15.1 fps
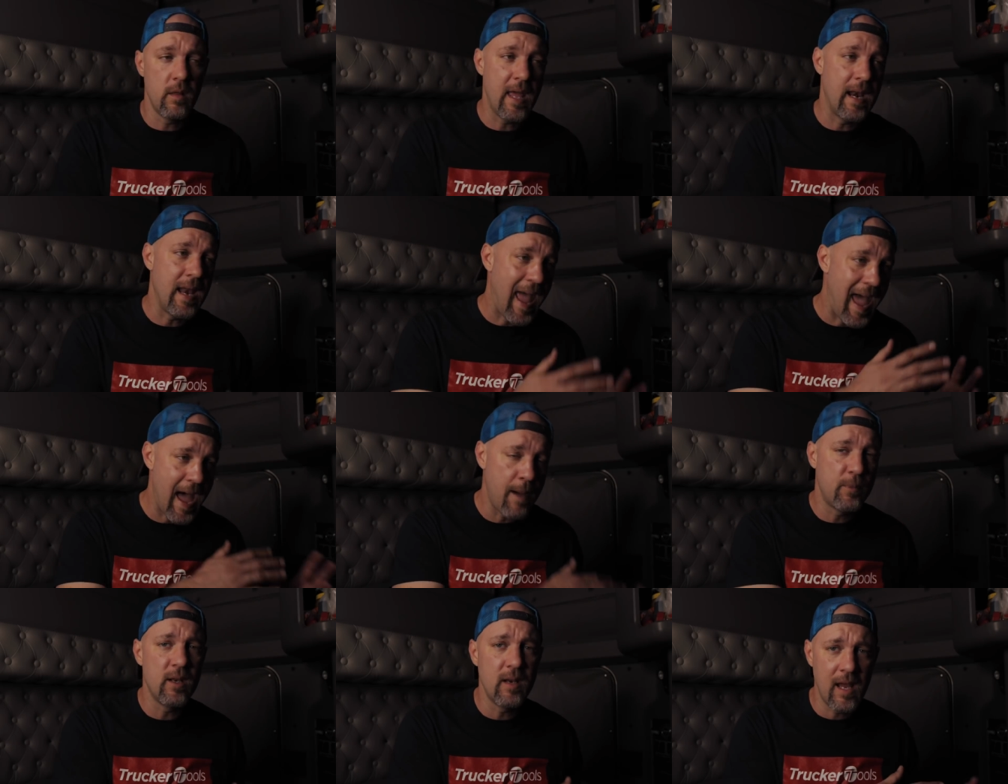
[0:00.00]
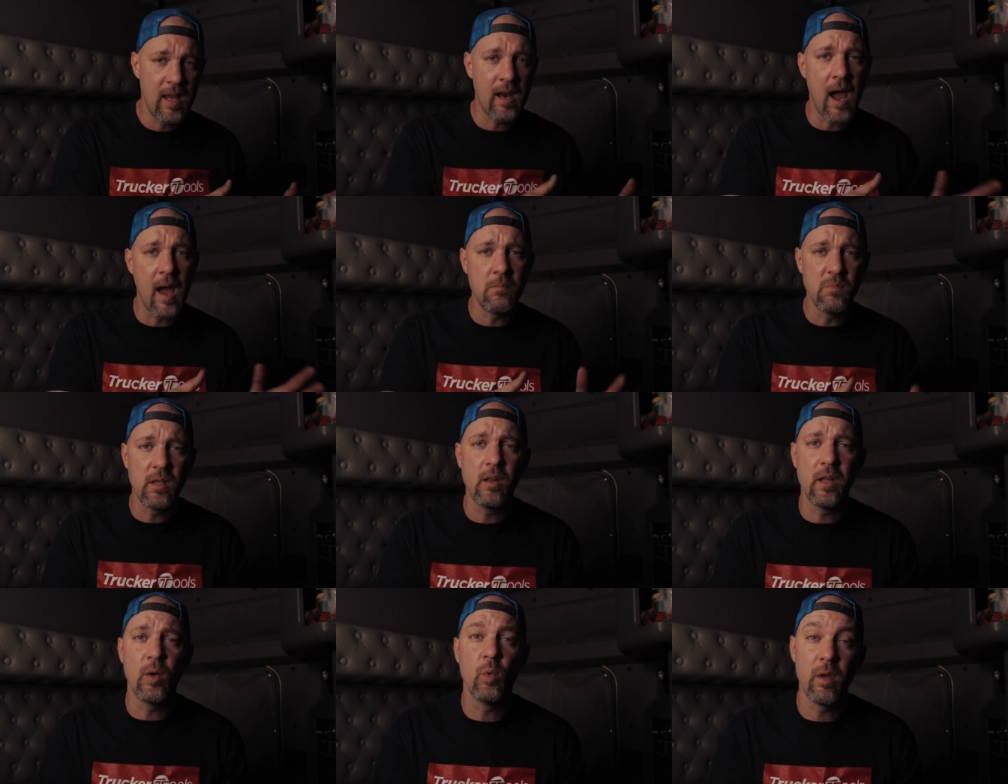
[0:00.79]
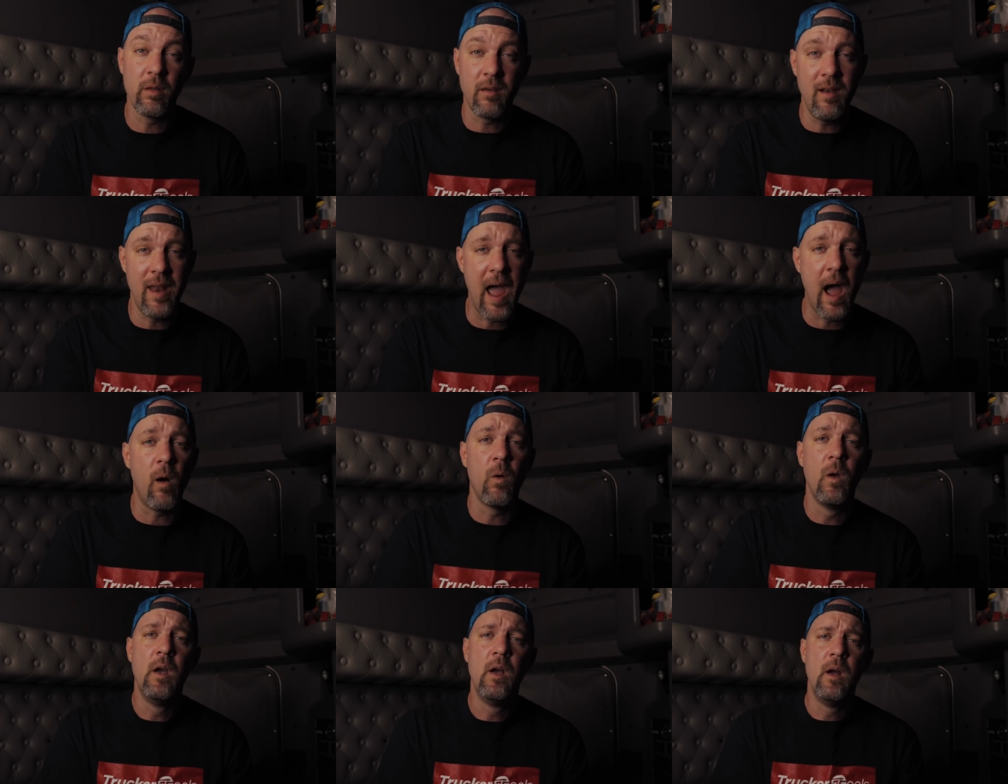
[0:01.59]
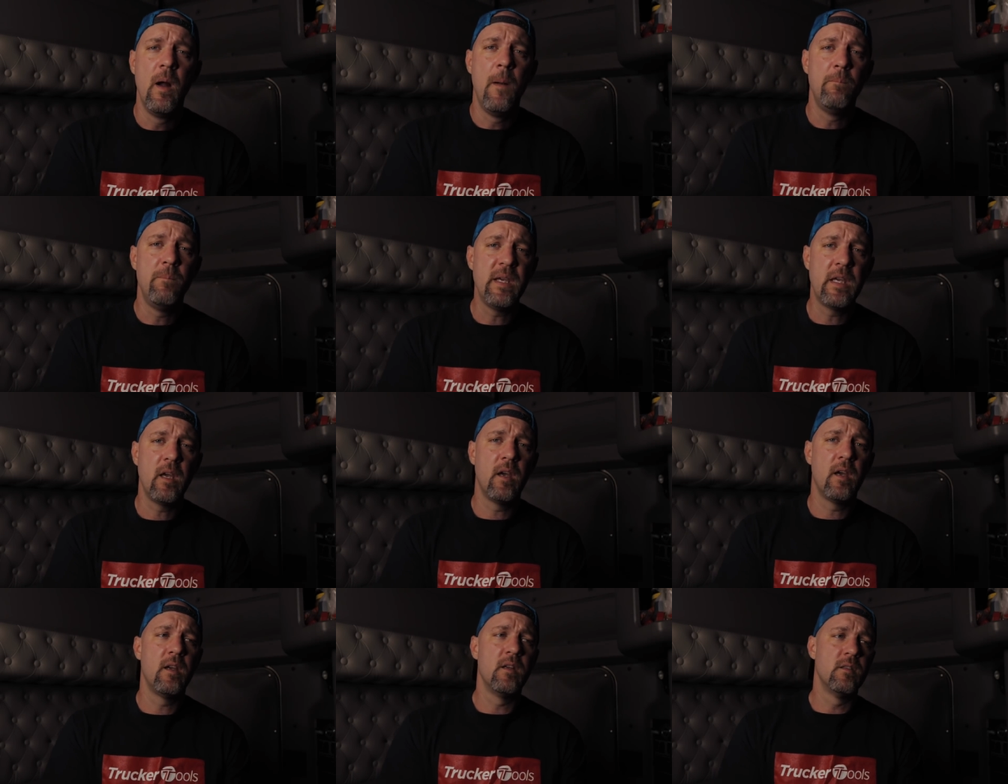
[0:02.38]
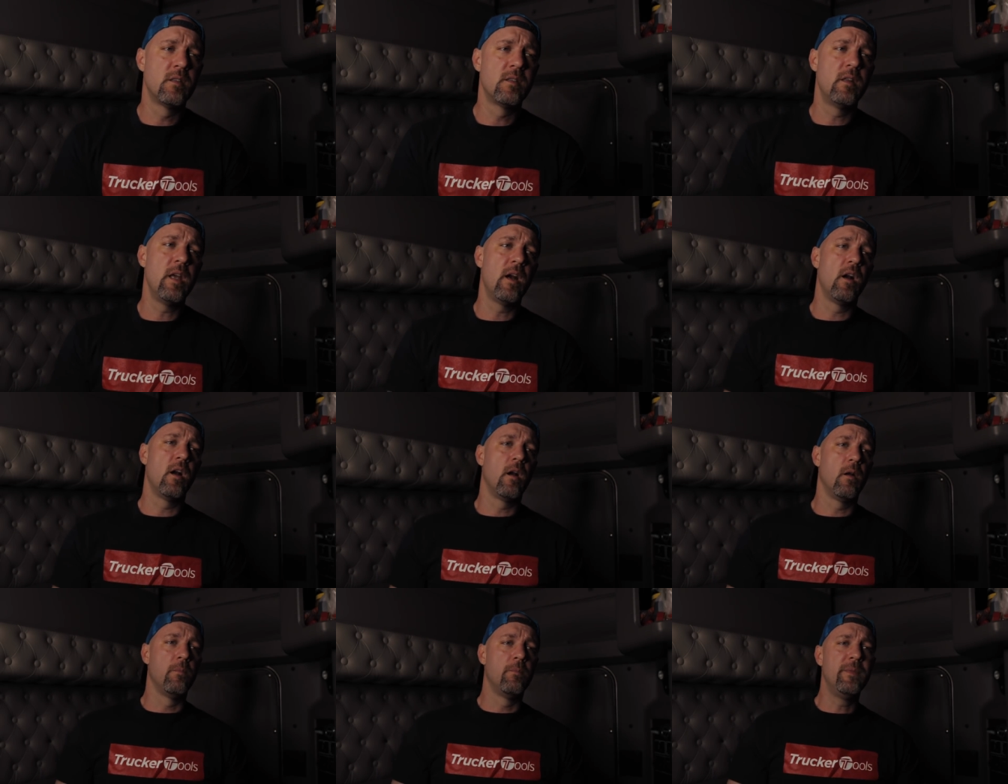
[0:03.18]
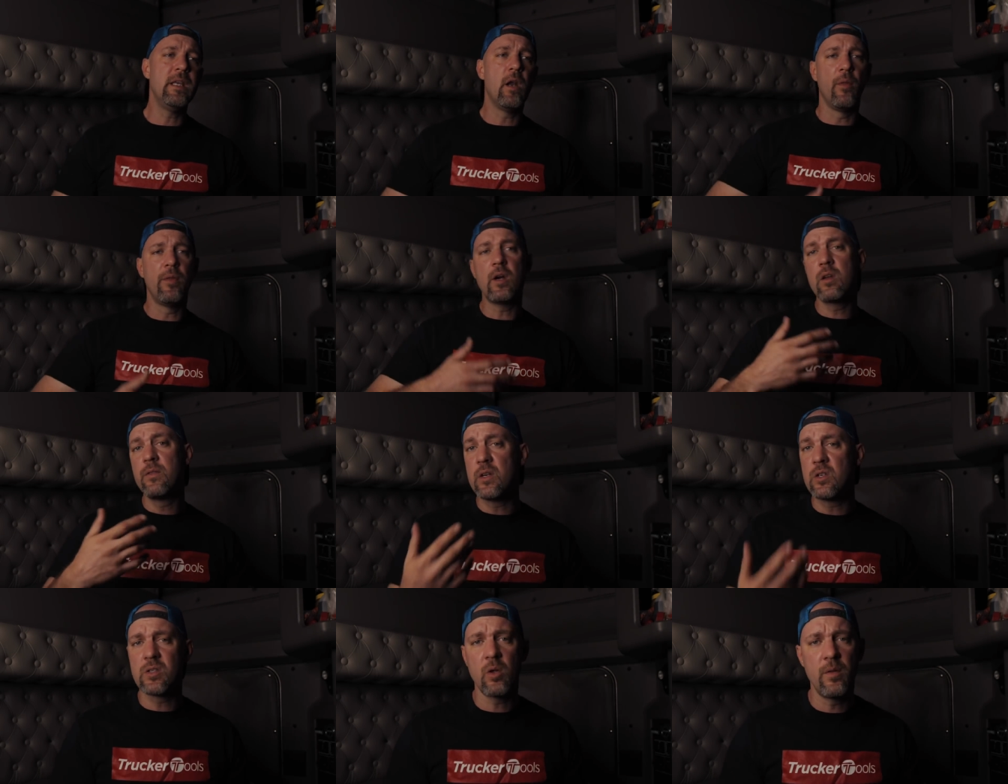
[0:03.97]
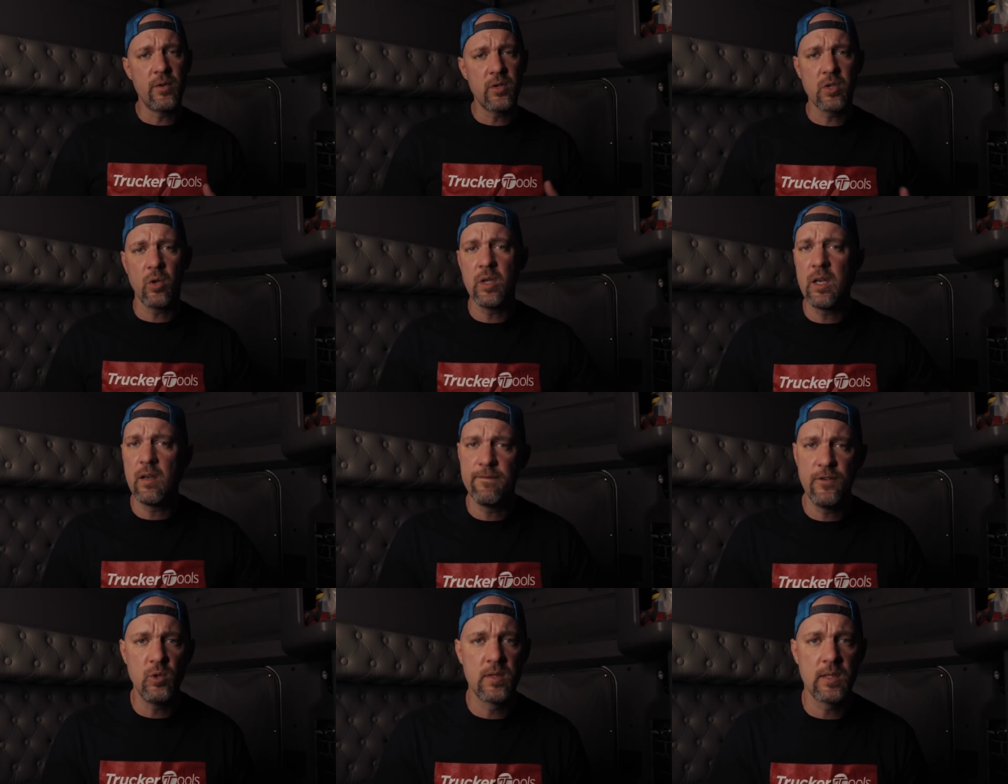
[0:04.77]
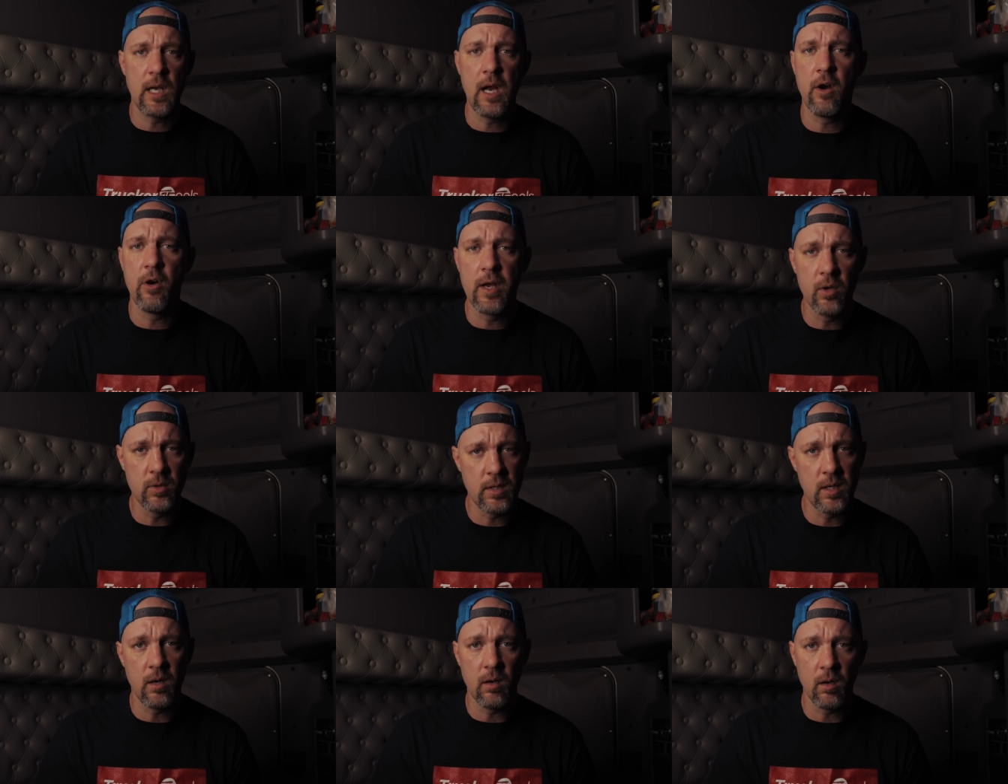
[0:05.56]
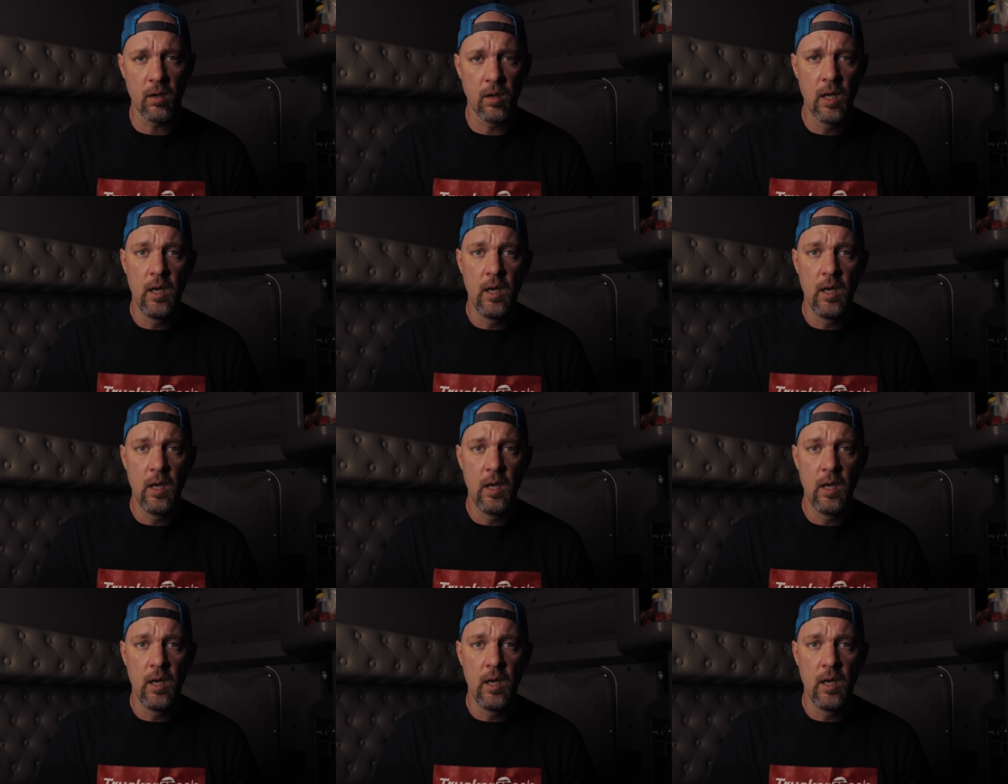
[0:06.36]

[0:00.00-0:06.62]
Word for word: that happened and I'm dealing with now because there you know there there's there's only a few scenarios here